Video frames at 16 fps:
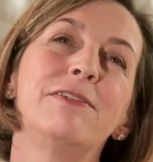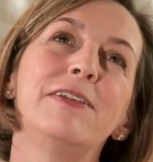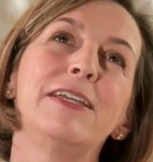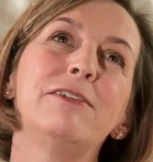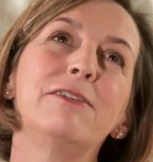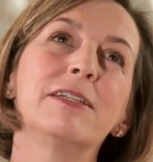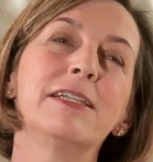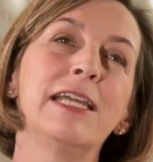
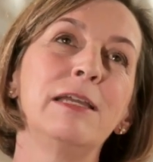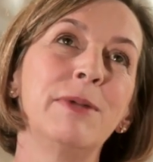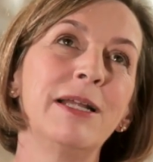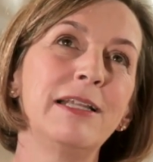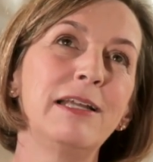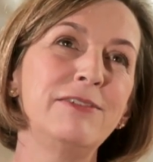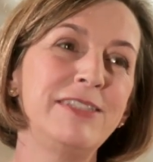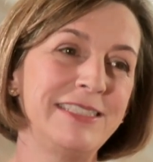Favorite game? I
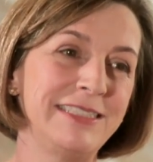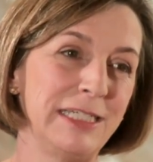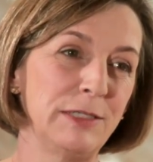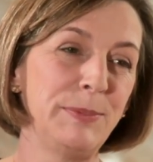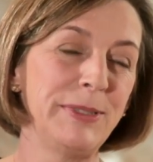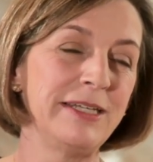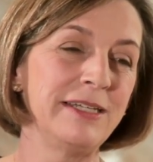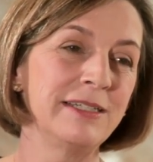loved
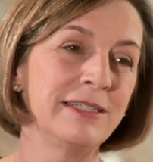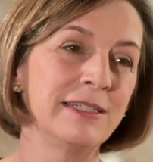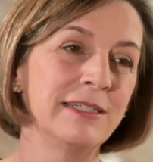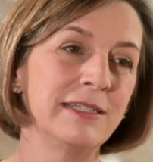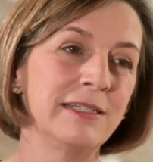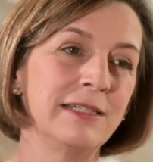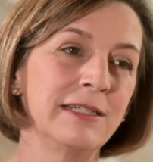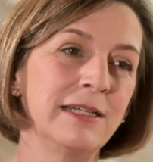skipping.
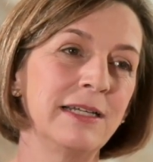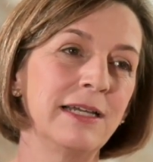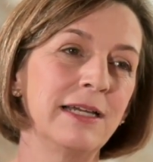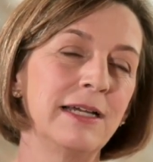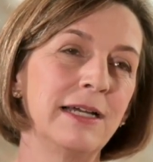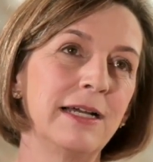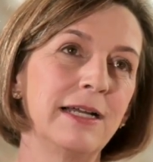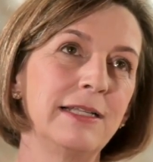
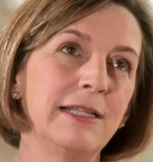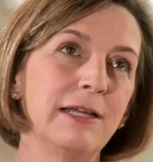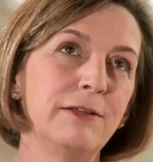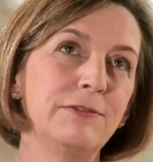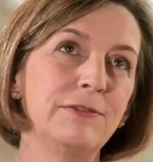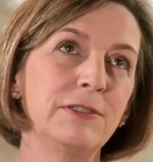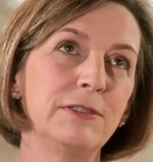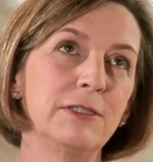I
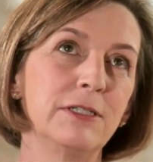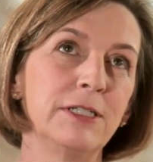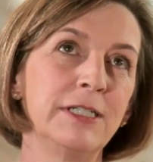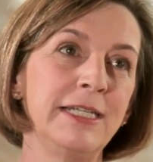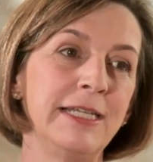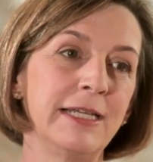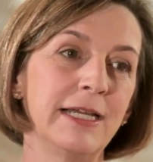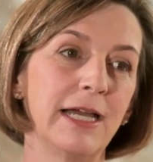loved
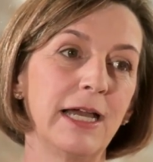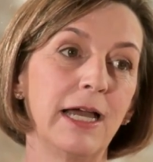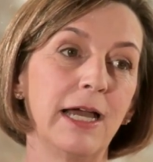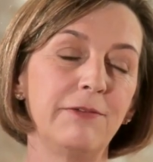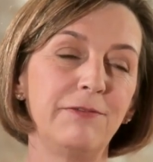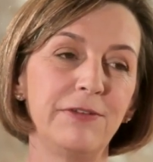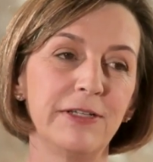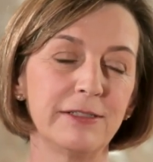learning.
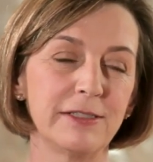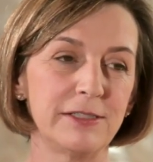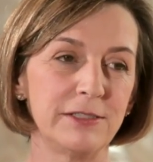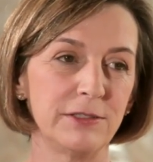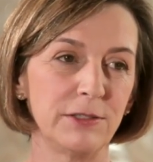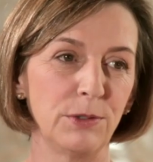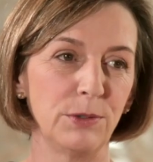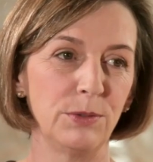I felt
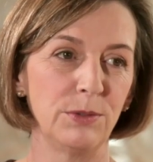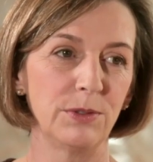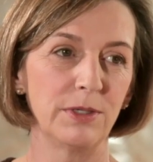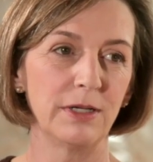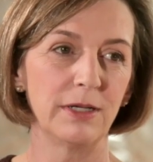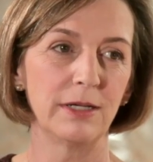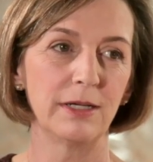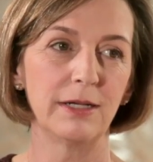so
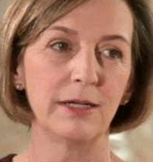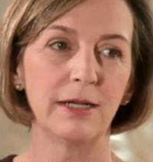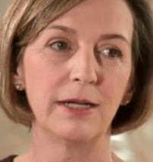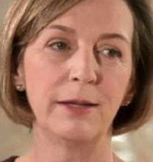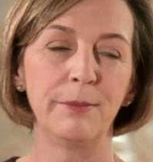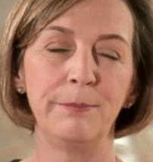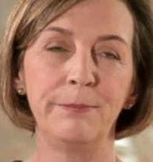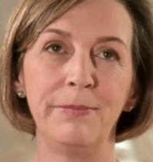
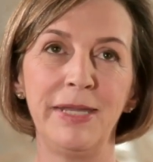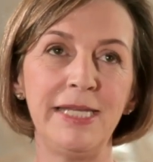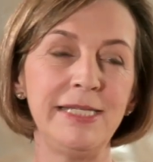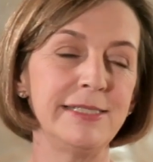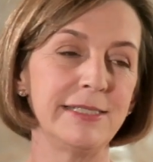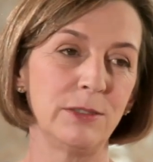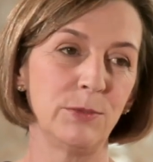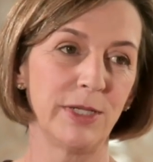
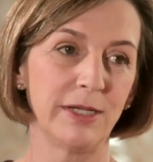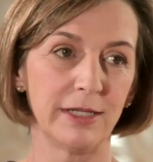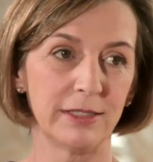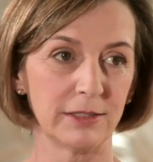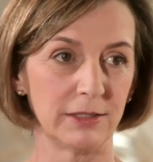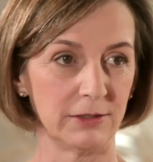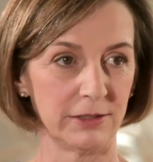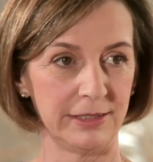amazing when I
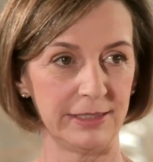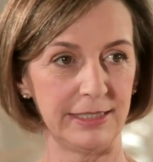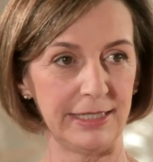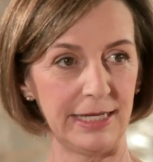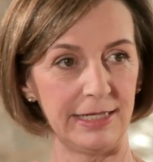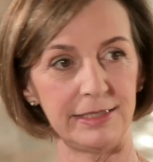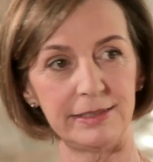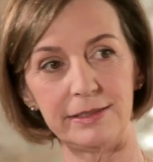could learn to
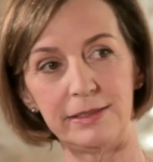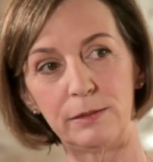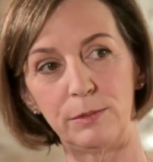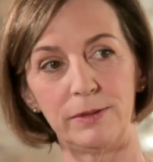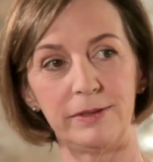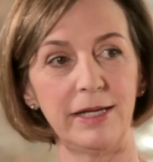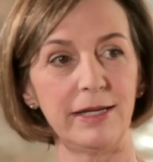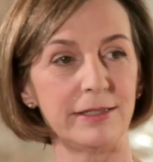get into
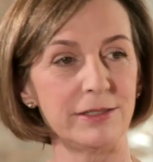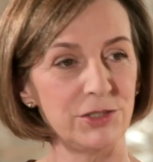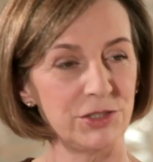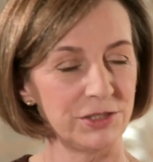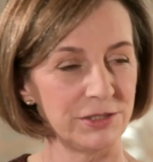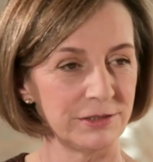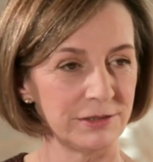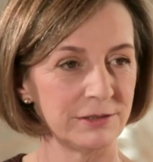double
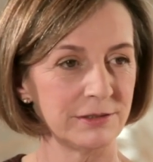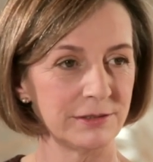Dutch.